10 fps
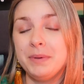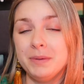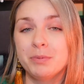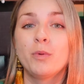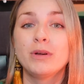
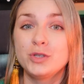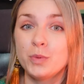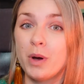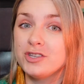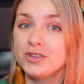people want to
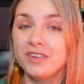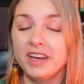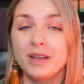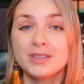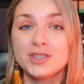watch your
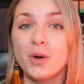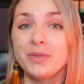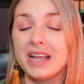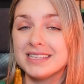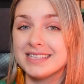video. So
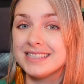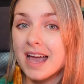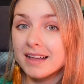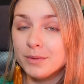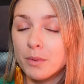that's
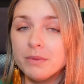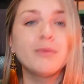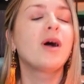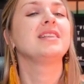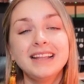exactly what we
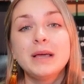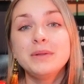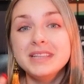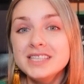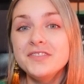want. Now
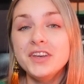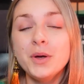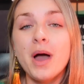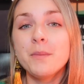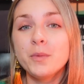in this
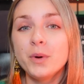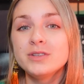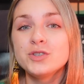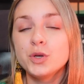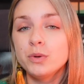video, I'm going
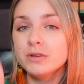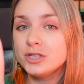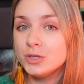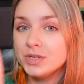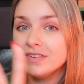to show you
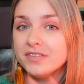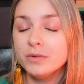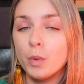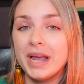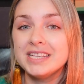two
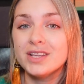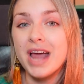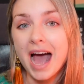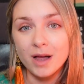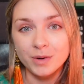different ways on
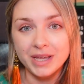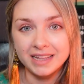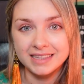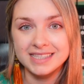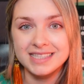how to
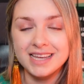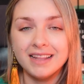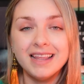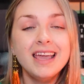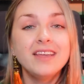get this
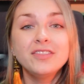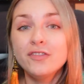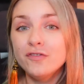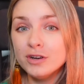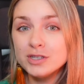done. The
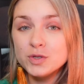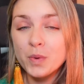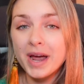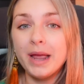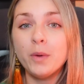first
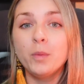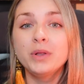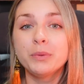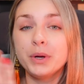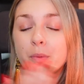way
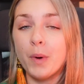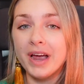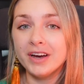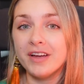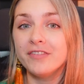will
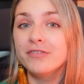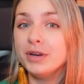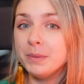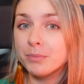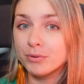require a
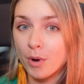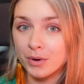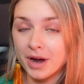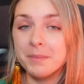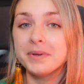free
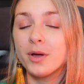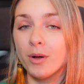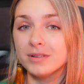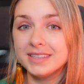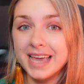program
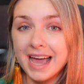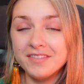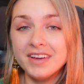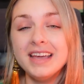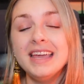called
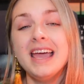Canva